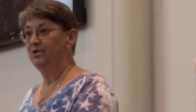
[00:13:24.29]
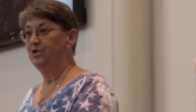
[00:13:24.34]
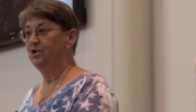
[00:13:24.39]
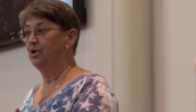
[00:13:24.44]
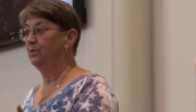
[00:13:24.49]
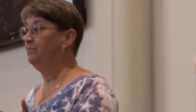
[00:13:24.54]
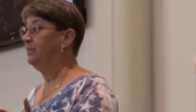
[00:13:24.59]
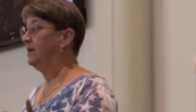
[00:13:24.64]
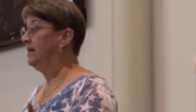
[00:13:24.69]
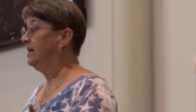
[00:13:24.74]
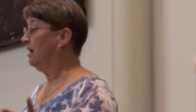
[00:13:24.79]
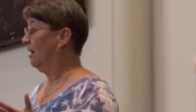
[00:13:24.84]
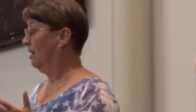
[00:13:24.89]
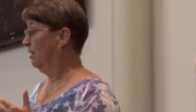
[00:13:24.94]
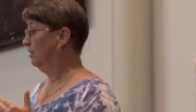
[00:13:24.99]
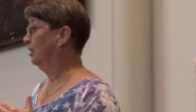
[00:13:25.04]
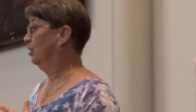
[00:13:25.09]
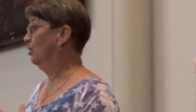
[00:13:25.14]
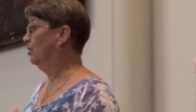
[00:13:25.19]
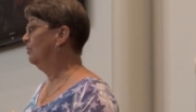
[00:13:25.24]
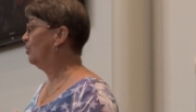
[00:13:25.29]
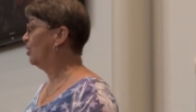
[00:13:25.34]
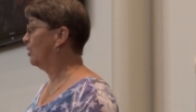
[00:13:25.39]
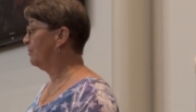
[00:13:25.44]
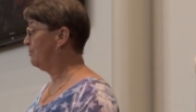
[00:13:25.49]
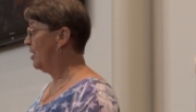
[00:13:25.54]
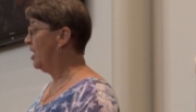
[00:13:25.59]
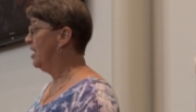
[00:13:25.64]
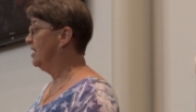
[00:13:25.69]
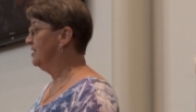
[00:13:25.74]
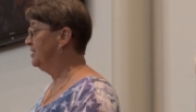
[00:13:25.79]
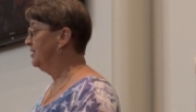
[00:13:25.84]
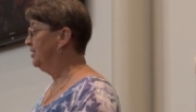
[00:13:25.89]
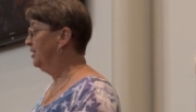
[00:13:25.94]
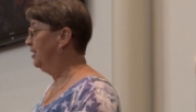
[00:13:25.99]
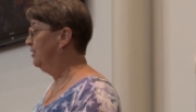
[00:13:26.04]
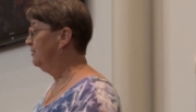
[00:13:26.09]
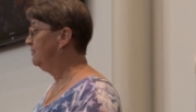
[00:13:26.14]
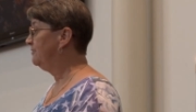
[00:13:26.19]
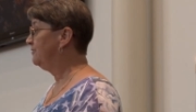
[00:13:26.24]
to be a little more
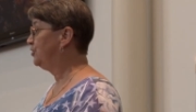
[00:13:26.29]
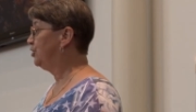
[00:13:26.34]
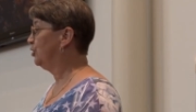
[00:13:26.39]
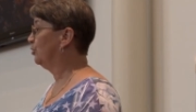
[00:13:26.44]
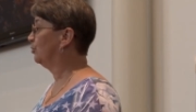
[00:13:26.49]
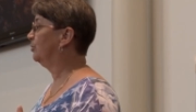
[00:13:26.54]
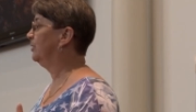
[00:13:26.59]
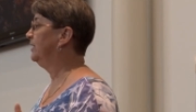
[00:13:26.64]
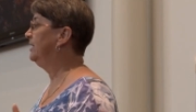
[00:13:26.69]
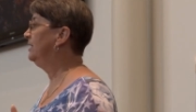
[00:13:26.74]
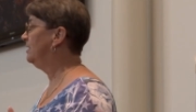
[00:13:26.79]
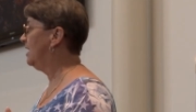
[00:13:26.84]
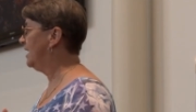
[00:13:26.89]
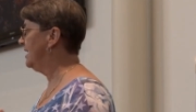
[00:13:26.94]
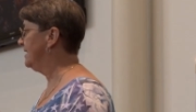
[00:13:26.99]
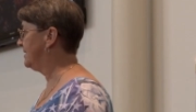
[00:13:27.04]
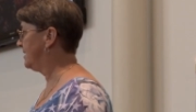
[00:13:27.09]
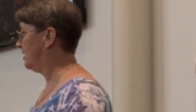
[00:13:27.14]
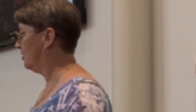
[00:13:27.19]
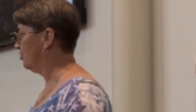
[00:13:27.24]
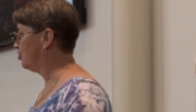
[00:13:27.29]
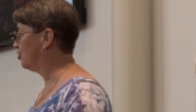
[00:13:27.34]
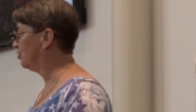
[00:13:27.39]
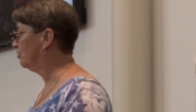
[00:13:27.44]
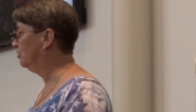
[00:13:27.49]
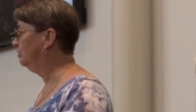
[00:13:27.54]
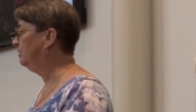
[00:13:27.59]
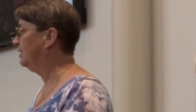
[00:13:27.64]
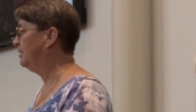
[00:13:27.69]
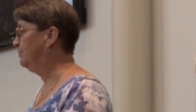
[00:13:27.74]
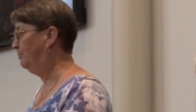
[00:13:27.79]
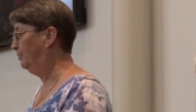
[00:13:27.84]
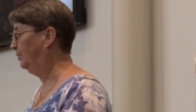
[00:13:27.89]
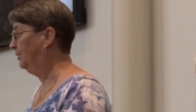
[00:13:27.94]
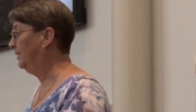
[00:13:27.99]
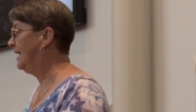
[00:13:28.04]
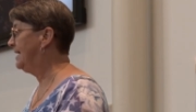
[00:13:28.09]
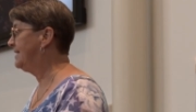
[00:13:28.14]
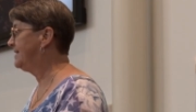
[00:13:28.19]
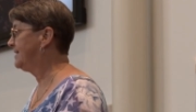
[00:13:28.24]
positive, to realize how truly
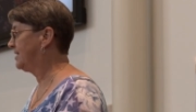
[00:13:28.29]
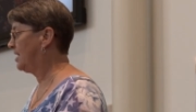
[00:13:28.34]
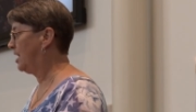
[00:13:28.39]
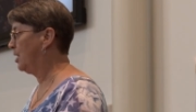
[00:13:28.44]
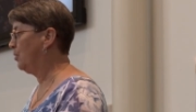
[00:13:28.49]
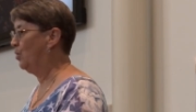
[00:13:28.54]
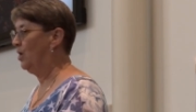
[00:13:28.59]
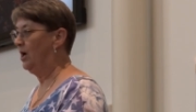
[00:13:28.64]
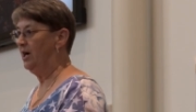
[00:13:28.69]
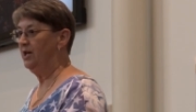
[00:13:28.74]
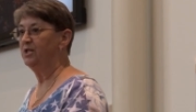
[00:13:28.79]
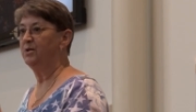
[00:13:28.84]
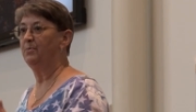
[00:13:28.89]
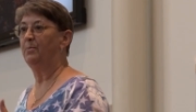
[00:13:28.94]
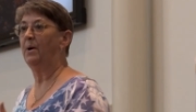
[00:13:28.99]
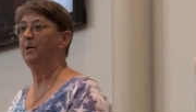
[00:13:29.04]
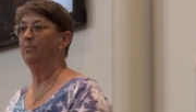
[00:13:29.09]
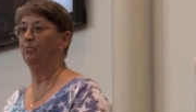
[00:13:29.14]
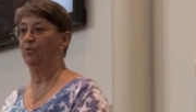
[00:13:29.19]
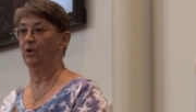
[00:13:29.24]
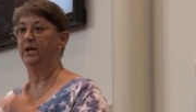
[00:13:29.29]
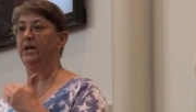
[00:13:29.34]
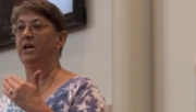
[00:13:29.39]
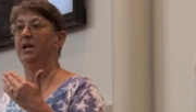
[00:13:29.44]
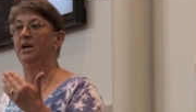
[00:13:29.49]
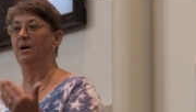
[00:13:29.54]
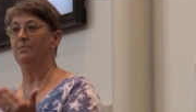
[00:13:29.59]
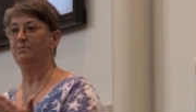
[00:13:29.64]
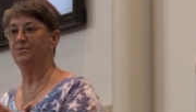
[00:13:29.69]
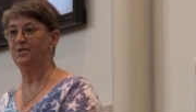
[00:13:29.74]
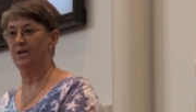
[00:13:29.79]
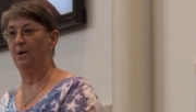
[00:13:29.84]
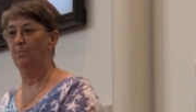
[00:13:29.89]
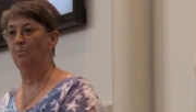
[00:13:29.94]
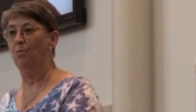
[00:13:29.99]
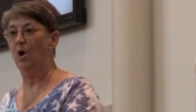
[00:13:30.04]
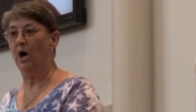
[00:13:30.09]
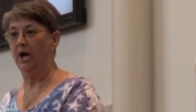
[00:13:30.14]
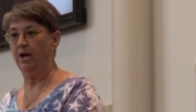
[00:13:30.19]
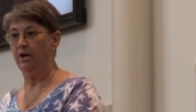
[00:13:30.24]
blessed I was by bringing up
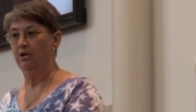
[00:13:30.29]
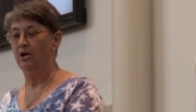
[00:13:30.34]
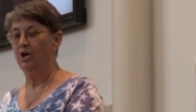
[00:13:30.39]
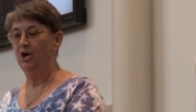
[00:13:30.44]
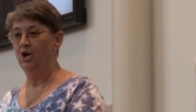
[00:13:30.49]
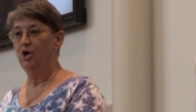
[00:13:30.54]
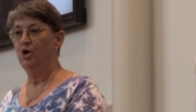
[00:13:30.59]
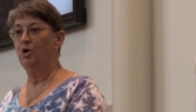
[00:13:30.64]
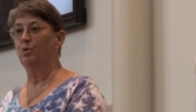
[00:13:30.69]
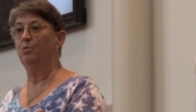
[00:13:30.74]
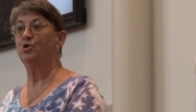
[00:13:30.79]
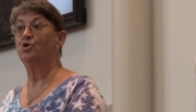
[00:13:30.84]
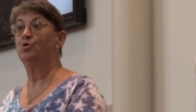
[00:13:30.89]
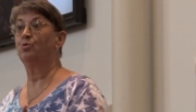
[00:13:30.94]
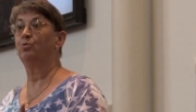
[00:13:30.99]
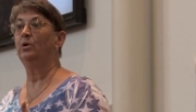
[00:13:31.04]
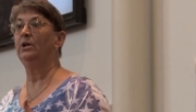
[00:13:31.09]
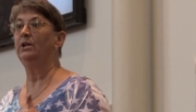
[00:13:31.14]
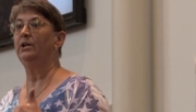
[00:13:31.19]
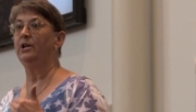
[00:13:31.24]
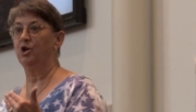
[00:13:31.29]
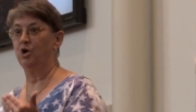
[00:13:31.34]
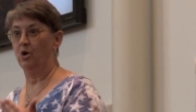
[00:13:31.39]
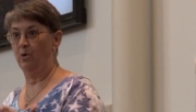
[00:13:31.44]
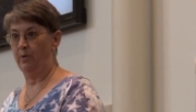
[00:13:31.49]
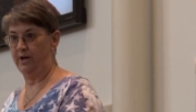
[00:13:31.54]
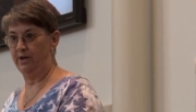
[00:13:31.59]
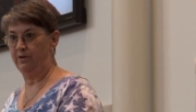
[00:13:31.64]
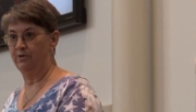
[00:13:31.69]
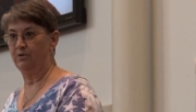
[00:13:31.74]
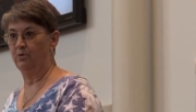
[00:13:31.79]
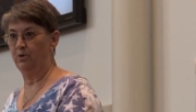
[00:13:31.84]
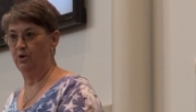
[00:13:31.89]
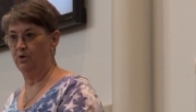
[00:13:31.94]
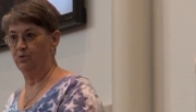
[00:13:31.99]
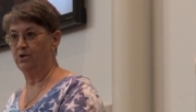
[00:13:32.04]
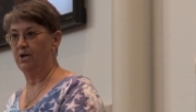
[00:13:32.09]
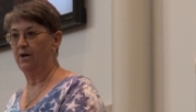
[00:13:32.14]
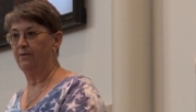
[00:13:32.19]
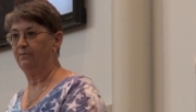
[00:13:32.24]
someone who was really going
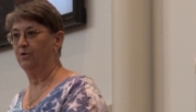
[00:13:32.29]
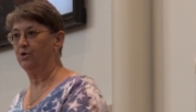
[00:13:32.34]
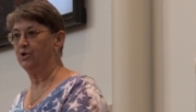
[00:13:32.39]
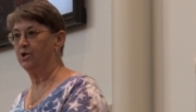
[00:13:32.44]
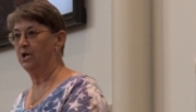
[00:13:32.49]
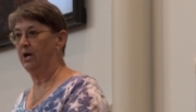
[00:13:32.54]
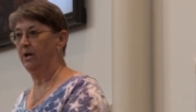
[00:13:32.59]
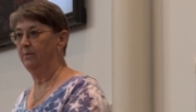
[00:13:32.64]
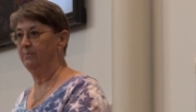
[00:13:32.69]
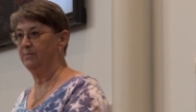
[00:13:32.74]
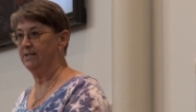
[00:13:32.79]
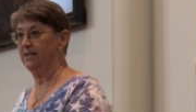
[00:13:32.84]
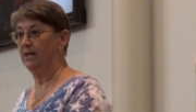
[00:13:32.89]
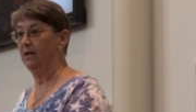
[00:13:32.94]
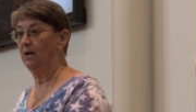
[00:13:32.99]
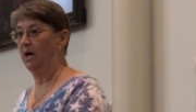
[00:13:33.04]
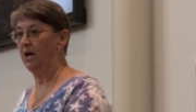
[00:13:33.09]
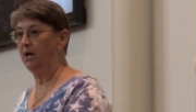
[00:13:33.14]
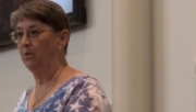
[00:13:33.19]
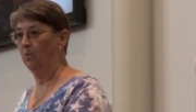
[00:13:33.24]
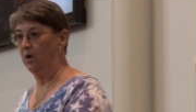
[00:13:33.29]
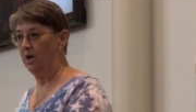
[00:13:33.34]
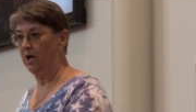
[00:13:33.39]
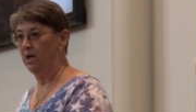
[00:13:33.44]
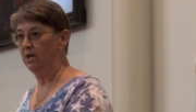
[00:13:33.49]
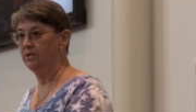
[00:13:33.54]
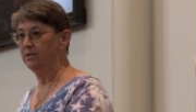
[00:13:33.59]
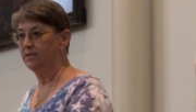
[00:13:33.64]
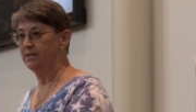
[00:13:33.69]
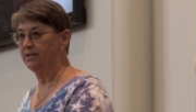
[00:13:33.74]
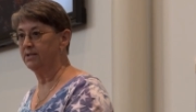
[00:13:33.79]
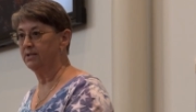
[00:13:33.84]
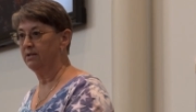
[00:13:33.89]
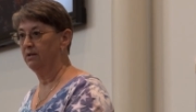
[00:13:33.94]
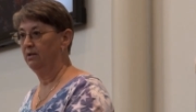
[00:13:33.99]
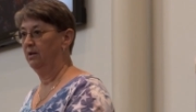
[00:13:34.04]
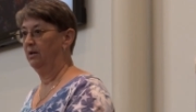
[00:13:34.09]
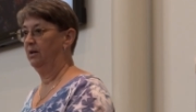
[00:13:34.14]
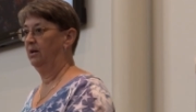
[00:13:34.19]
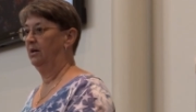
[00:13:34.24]
through tougher times than I was.
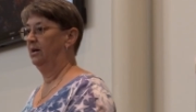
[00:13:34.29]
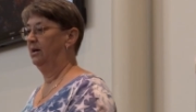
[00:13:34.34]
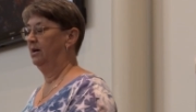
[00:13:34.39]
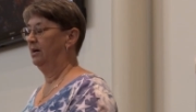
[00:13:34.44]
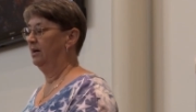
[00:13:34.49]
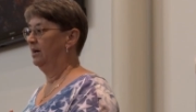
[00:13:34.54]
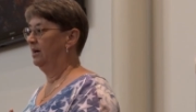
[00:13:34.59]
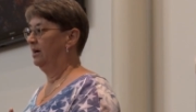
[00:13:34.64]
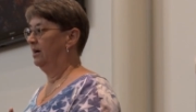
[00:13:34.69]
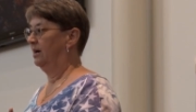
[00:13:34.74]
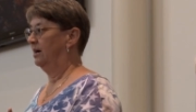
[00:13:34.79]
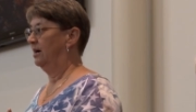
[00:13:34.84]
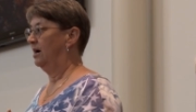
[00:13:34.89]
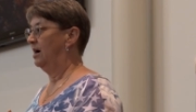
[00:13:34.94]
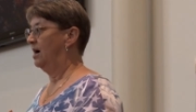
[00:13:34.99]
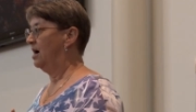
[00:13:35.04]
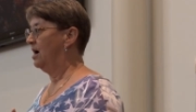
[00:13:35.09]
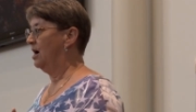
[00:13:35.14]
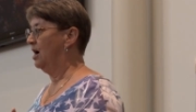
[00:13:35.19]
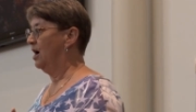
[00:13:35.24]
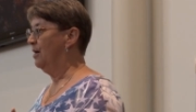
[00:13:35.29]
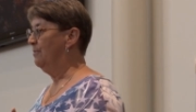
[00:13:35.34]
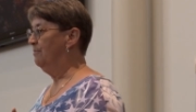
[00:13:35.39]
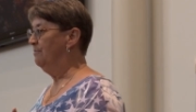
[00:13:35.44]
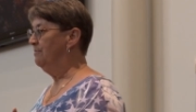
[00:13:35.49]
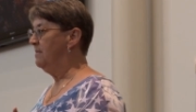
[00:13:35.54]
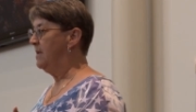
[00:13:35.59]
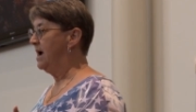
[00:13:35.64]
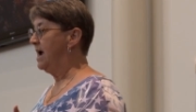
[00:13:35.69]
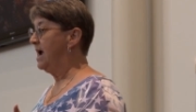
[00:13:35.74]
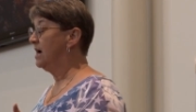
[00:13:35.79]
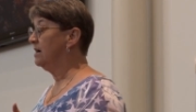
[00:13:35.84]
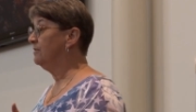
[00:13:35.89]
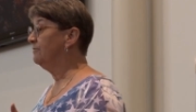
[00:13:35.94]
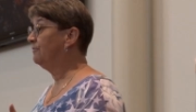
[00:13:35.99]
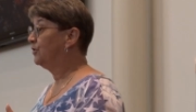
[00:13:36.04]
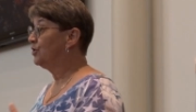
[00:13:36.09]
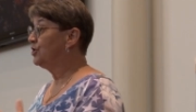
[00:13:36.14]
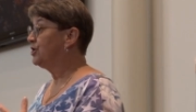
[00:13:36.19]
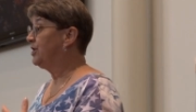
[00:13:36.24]
Um,
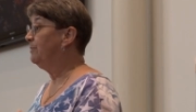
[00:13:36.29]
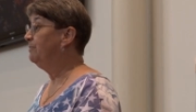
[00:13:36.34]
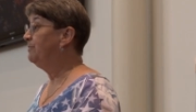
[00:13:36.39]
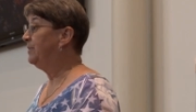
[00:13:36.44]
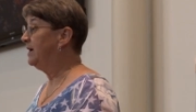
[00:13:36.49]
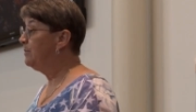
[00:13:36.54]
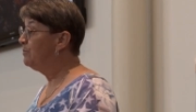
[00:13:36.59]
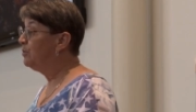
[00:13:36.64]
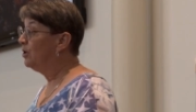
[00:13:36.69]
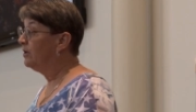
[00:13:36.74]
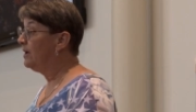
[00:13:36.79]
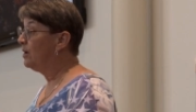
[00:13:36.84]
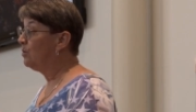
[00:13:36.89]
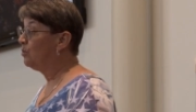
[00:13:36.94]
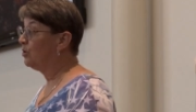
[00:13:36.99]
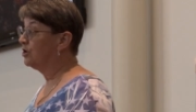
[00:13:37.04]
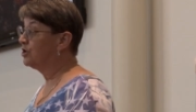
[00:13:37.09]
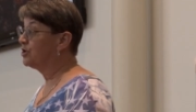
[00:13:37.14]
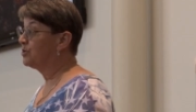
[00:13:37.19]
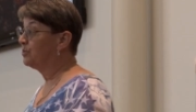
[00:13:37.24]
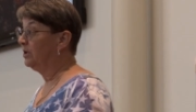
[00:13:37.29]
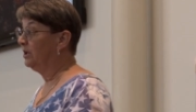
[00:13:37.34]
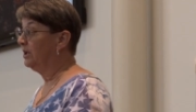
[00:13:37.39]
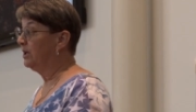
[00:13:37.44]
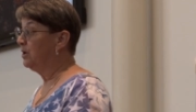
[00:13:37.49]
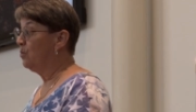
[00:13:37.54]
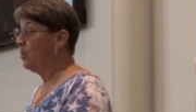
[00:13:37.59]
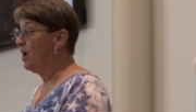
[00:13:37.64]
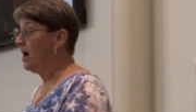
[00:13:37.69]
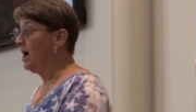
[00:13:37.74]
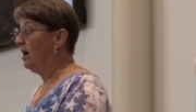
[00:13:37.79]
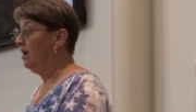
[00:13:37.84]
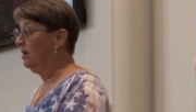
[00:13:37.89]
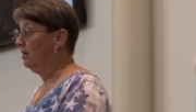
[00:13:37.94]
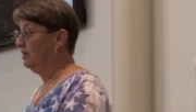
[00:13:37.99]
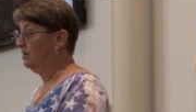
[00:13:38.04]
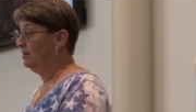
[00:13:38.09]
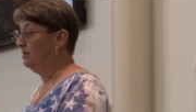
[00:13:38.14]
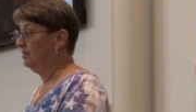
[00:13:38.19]
and for some people, that works really well.